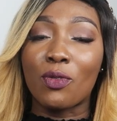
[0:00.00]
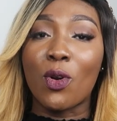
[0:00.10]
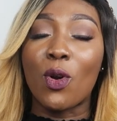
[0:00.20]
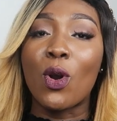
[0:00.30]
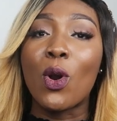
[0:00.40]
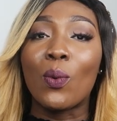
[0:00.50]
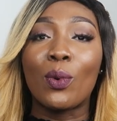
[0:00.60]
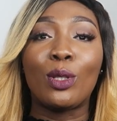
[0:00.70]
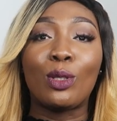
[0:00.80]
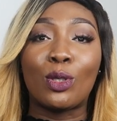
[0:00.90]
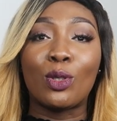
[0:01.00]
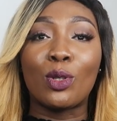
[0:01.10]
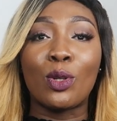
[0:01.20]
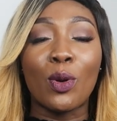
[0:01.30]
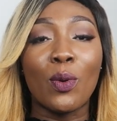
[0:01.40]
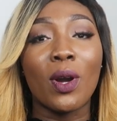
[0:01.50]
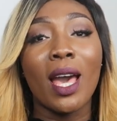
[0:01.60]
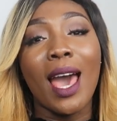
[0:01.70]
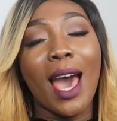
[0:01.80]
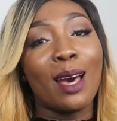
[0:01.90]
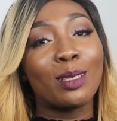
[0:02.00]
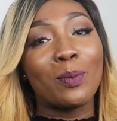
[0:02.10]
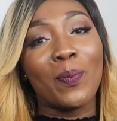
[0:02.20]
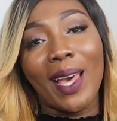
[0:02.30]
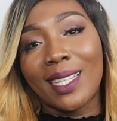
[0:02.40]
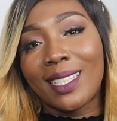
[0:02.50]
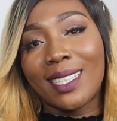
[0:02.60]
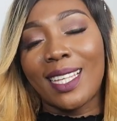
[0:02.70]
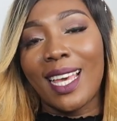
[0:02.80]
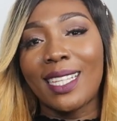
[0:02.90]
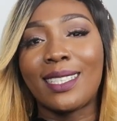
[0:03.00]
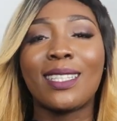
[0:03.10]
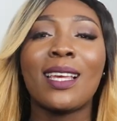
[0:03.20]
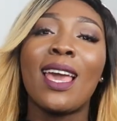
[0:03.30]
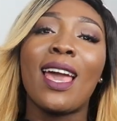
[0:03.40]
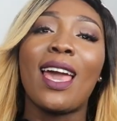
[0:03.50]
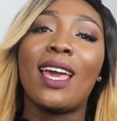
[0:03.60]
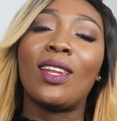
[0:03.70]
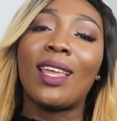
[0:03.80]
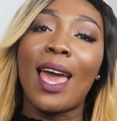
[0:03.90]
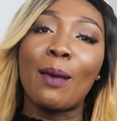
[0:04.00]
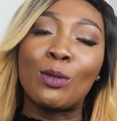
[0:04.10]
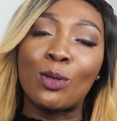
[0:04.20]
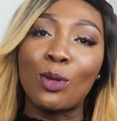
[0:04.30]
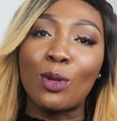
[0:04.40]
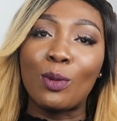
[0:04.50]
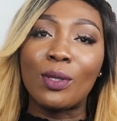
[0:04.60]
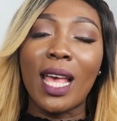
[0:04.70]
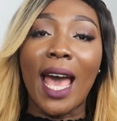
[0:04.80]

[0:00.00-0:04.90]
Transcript: for, what you should know, how to pass the test, and the apps to use.